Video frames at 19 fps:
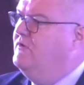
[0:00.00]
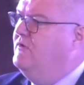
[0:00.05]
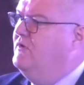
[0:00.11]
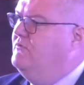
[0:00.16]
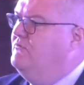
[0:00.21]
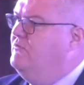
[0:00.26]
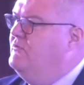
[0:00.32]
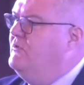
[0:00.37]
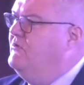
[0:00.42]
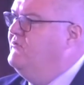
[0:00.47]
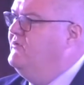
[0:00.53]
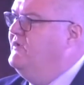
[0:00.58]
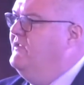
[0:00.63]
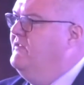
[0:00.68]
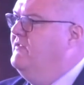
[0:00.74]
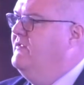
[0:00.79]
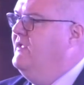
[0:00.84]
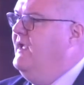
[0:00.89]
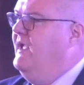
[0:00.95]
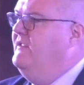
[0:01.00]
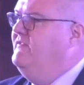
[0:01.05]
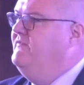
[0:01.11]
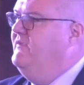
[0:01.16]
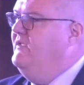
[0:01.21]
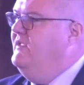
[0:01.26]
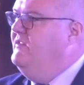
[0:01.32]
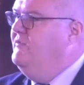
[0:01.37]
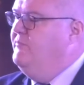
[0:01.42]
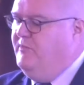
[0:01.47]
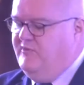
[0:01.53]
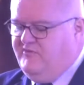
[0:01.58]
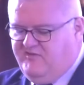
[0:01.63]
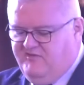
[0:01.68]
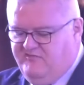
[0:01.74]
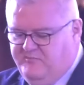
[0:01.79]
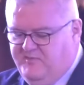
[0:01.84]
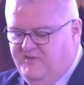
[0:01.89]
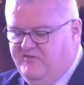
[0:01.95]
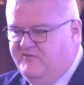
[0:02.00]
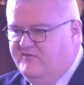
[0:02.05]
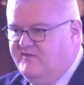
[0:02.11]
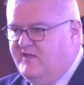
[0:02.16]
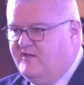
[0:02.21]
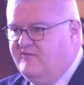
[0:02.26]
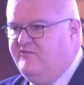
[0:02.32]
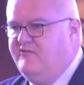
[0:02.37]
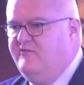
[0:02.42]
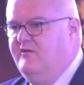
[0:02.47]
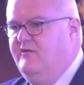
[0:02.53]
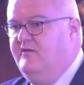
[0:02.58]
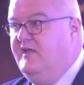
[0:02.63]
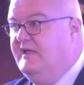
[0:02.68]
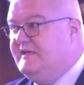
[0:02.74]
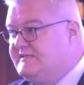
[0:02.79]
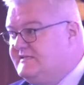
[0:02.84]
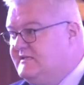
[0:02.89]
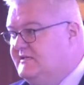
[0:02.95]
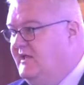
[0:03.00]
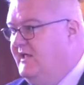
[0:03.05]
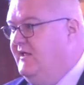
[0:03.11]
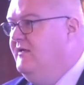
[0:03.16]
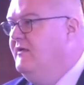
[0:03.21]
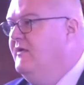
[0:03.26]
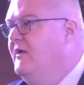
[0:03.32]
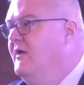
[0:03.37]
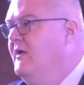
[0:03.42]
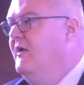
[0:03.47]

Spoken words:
the 2018 Positive Peace Index yesterday